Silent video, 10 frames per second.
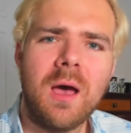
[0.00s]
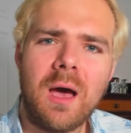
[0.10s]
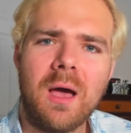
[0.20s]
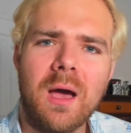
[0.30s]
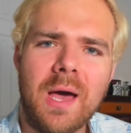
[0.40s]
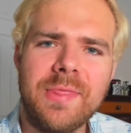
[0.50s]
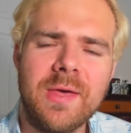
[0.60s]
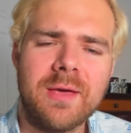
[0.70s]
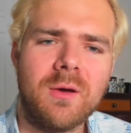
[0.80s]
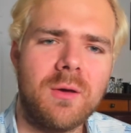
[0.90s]
I
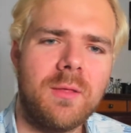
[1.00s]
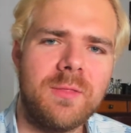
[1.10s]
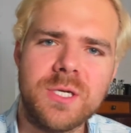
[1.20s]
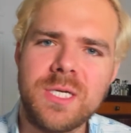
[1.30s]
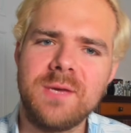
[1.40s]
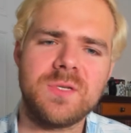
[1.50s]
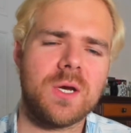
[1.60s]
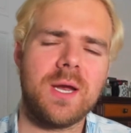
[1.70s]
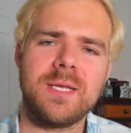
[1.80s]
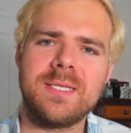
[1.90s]
think the Chiefs
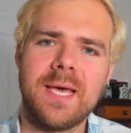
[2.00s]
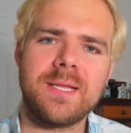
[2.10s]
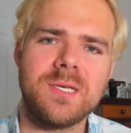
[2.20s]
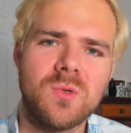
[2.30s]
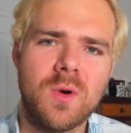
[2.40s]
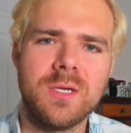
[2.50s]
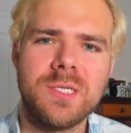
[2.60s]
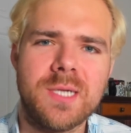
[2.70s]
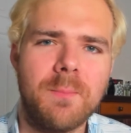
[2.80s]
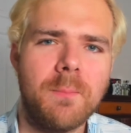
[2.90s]
are going to take this one,
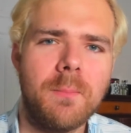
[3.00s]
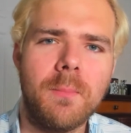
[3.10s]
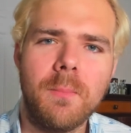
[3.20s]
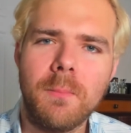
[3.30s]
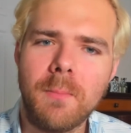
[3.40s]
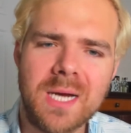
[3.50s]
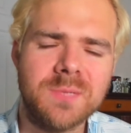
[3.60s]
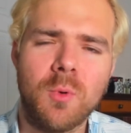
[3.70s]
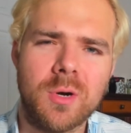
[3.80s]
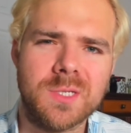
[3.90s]
just a much
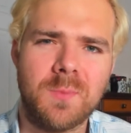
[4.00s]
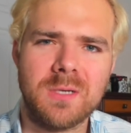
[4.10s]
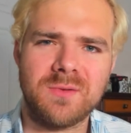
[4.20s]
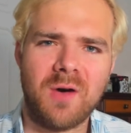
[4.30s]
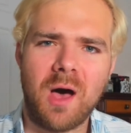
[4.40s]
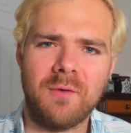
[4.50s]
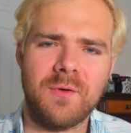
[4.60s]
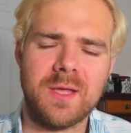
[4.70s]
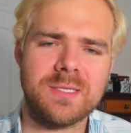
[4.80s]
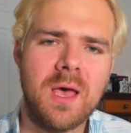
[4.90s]
more explosive
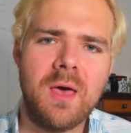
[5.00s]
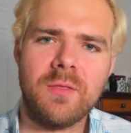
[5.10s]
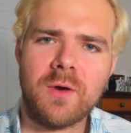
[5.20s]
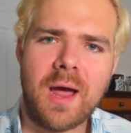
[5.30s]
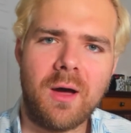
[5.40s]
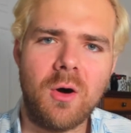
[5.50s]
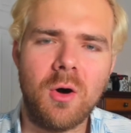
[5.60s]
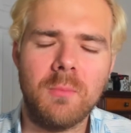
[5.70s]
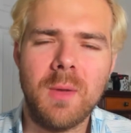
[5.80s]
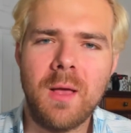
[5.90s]
offense. They're at
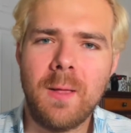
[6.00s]
home.